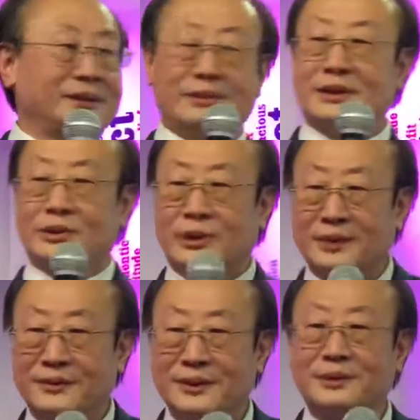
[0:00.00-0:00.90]
you know,
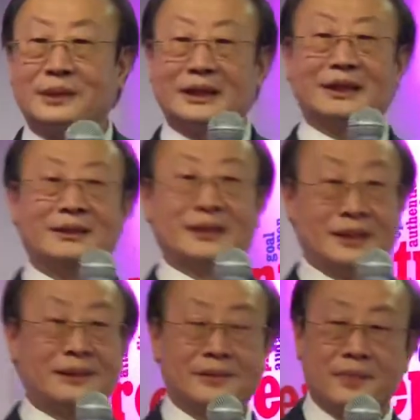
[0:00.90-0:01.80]
quite a few running
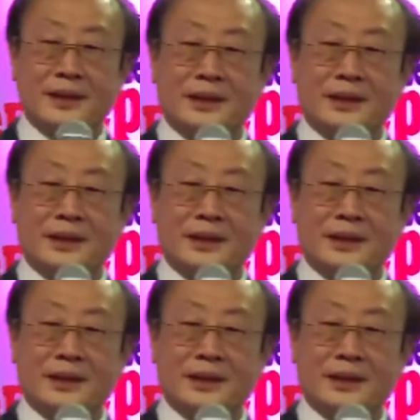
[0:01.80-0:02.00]
now.